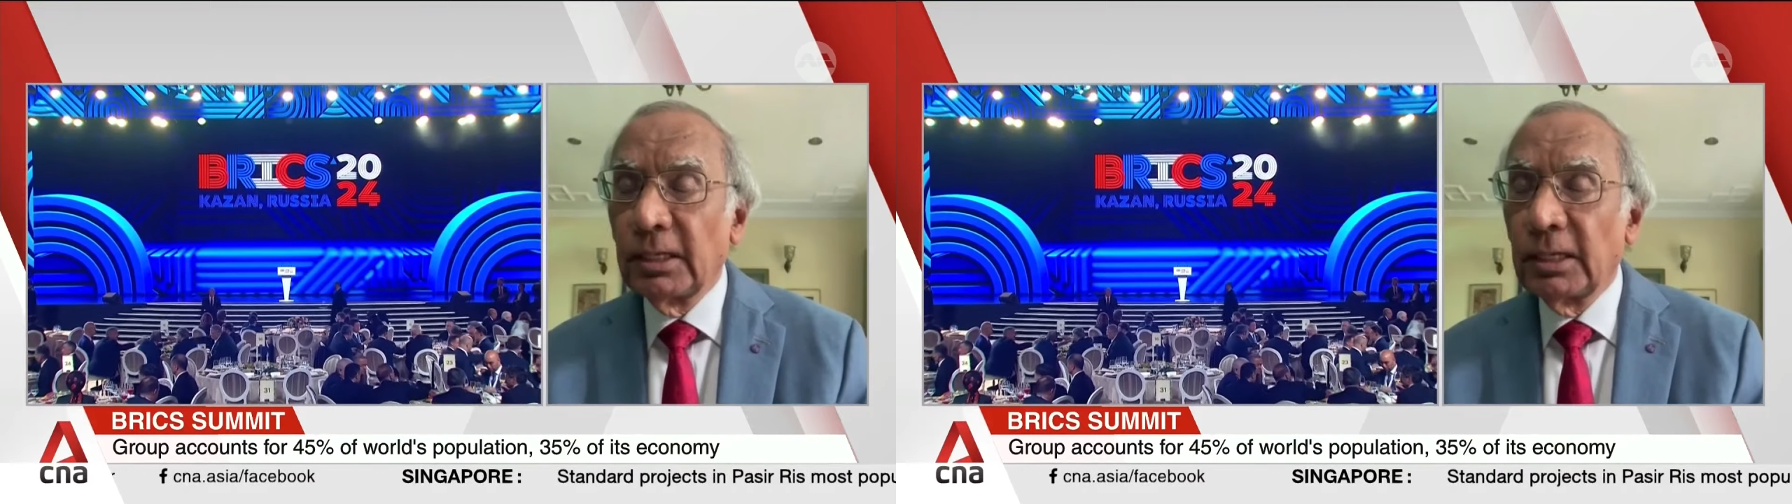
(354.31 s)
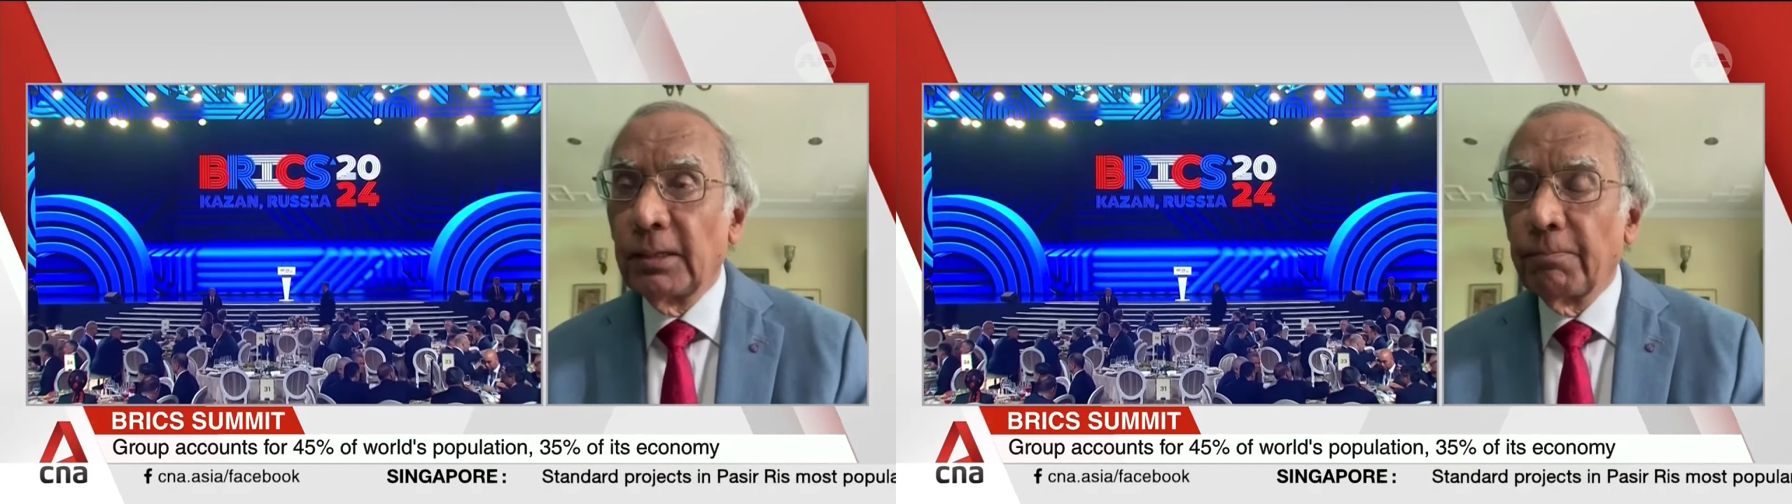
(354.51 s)

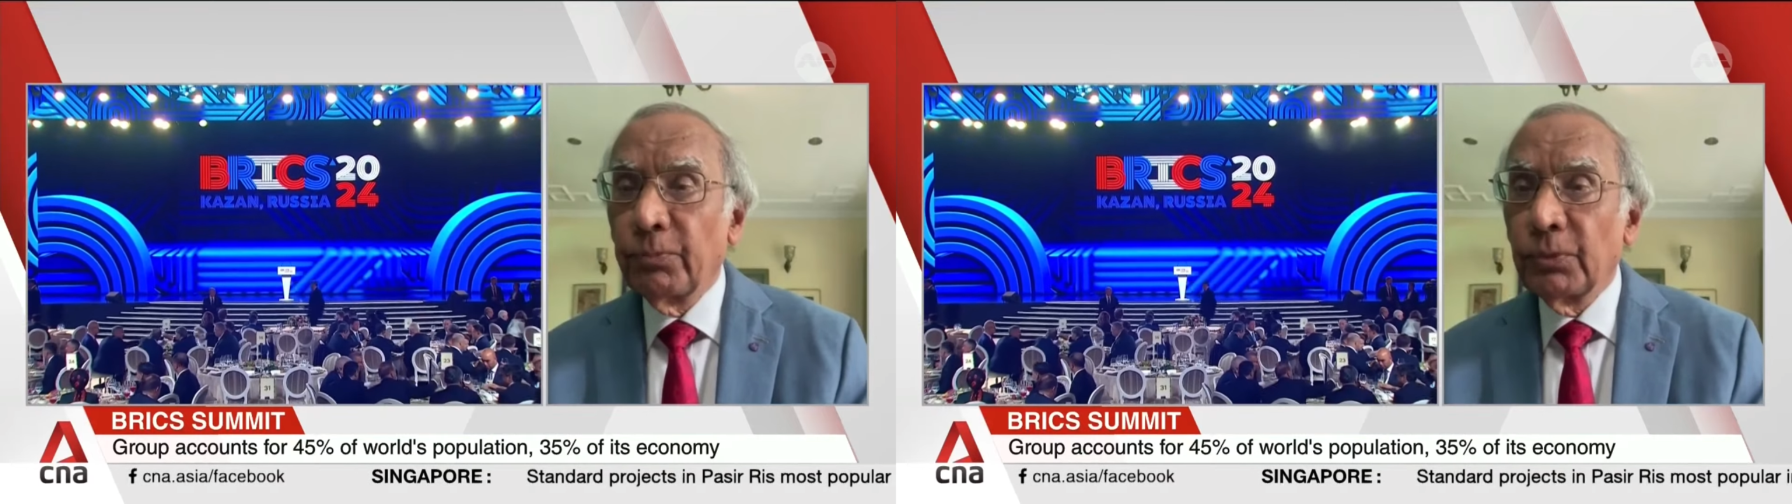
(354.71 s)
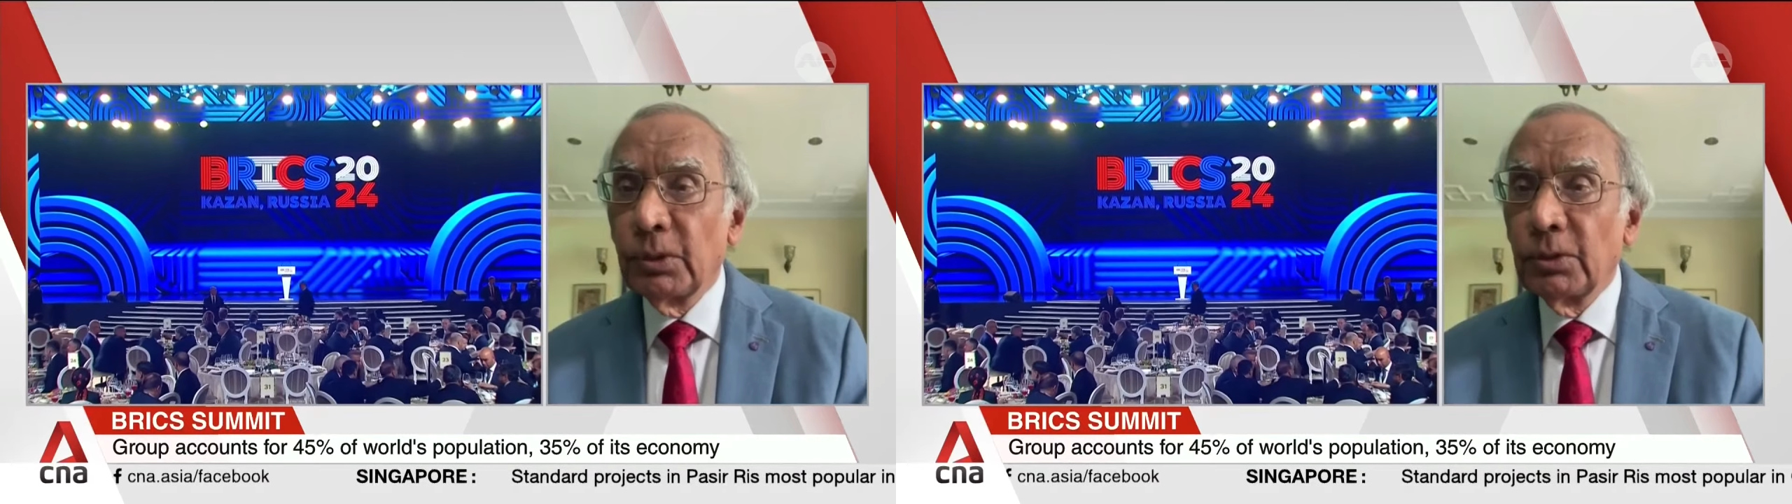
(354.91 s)
a,
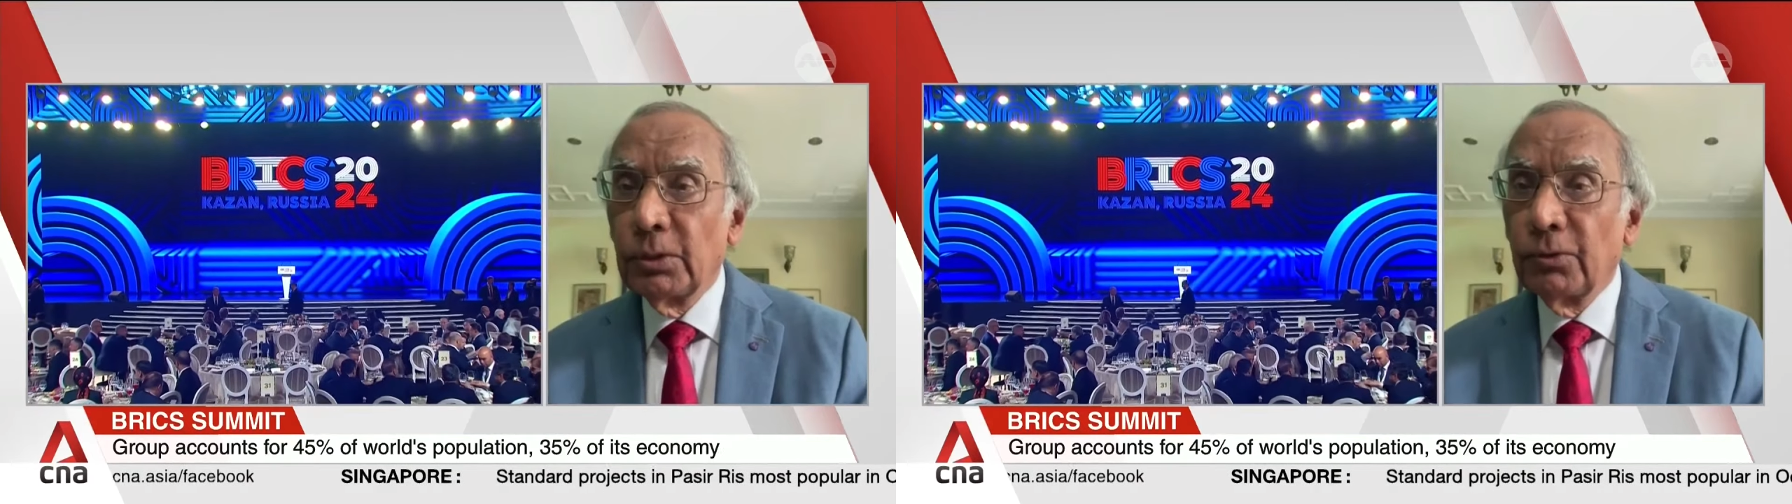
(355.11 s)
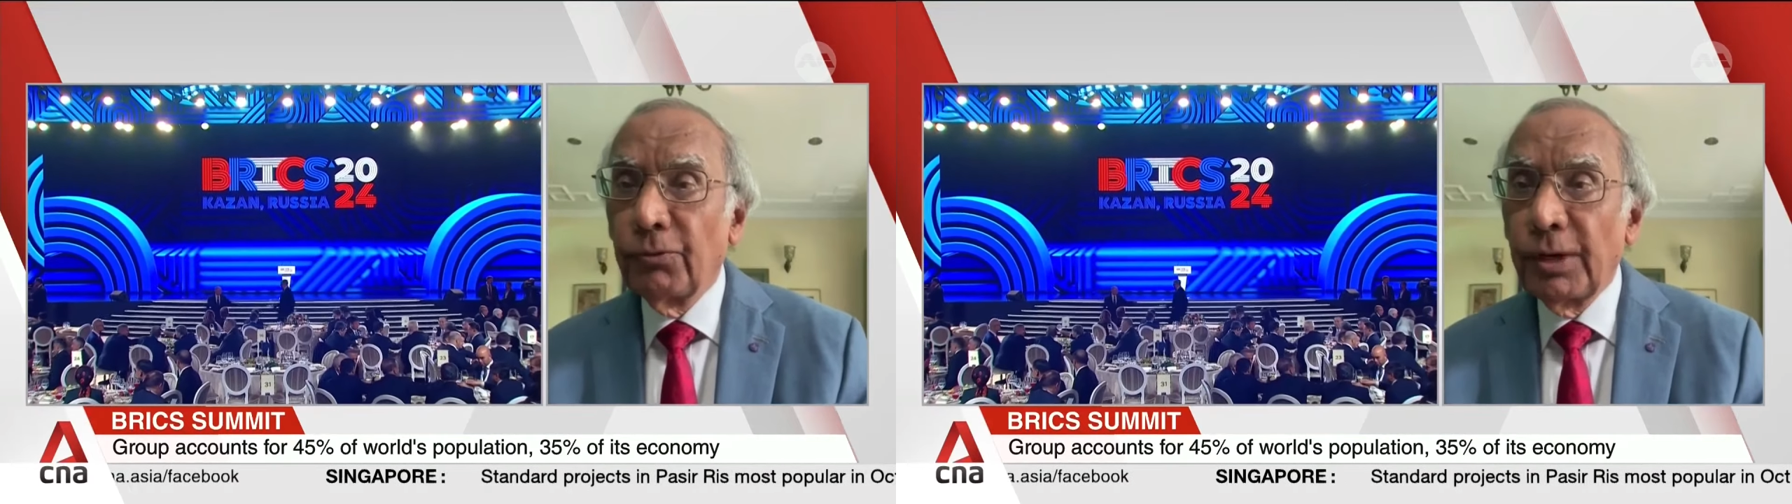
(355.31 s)

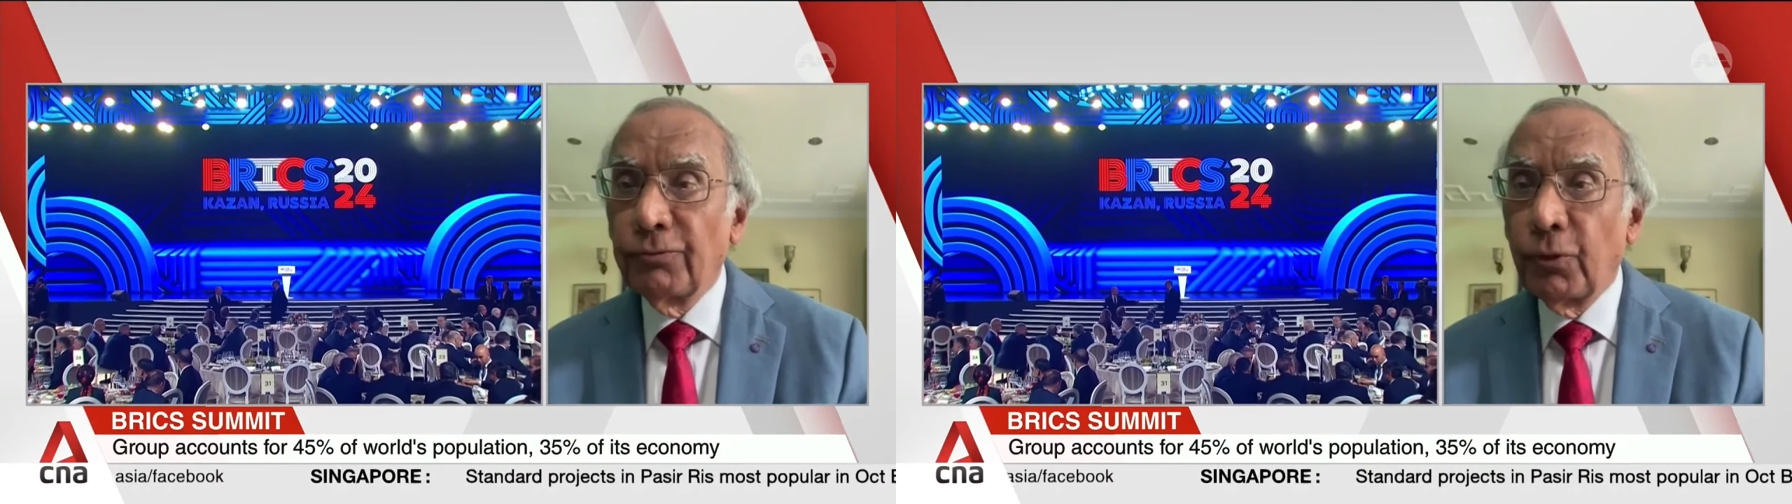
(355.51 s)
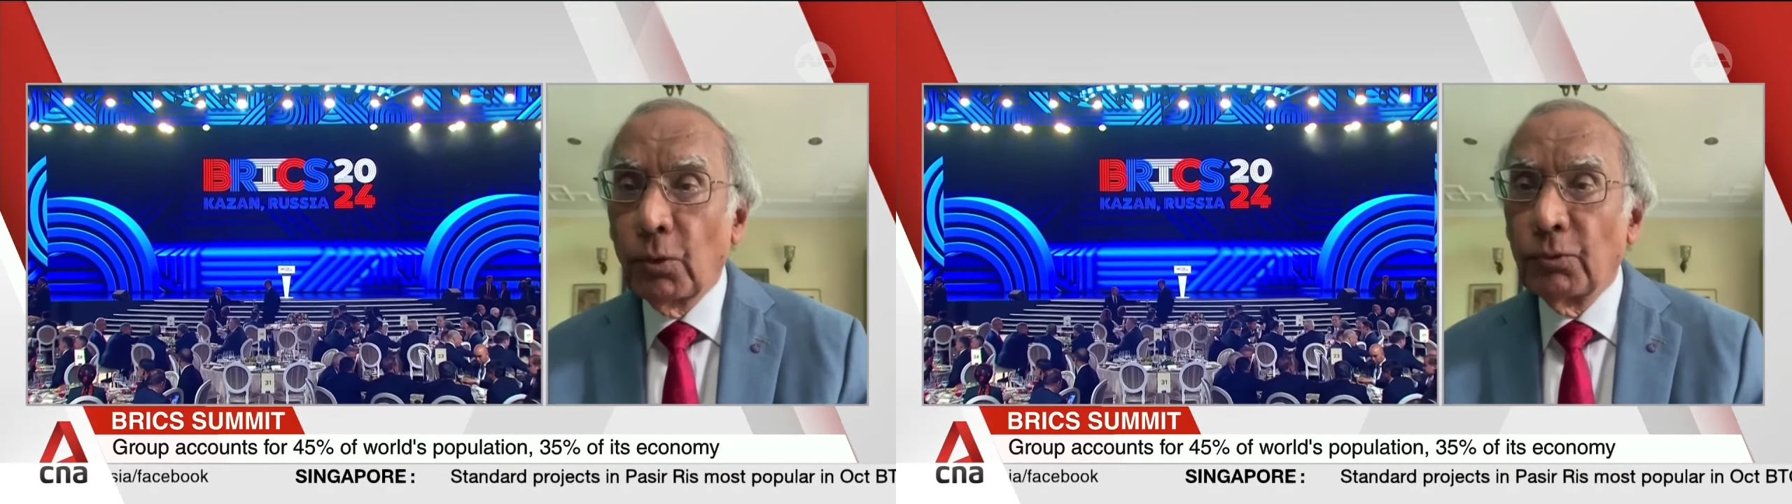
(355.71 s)
a way
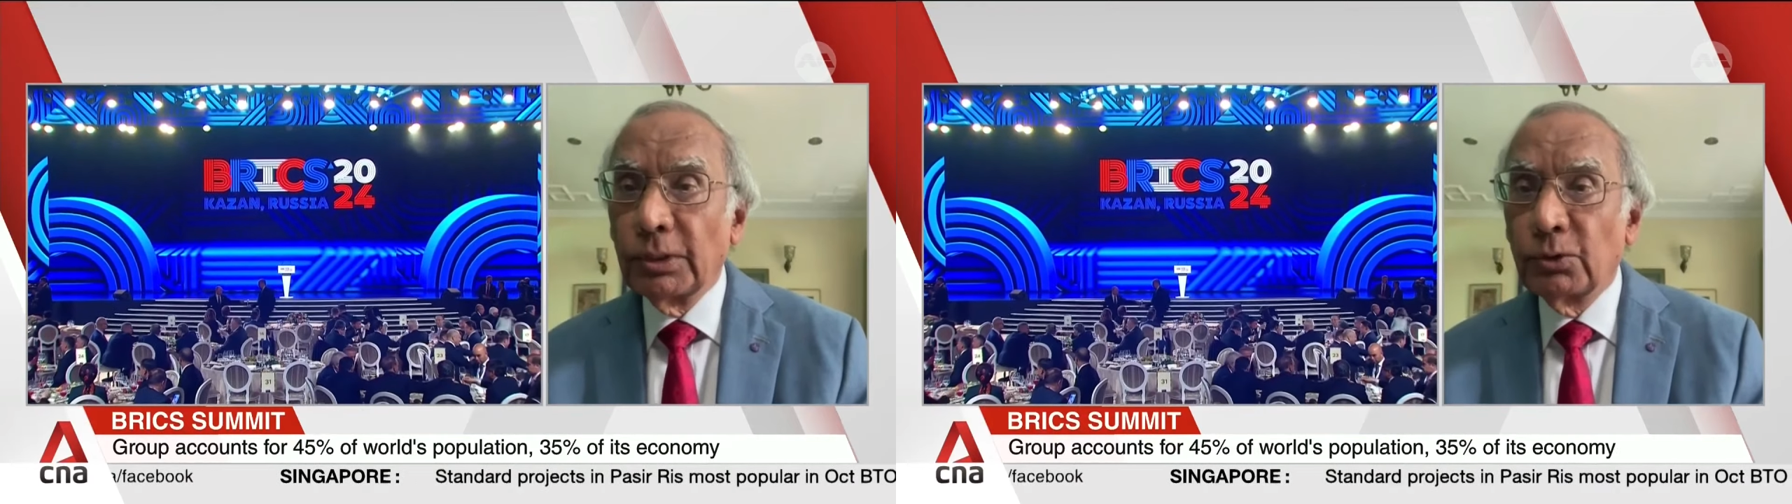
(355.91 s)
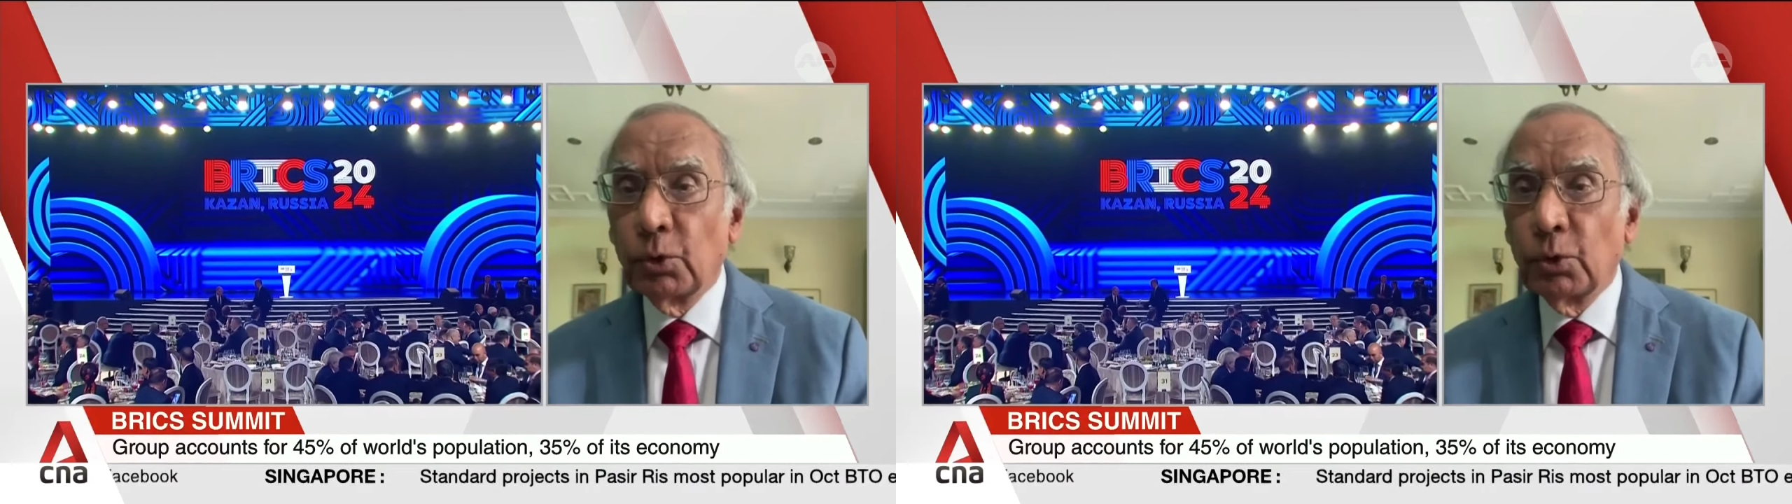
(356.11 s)
forward.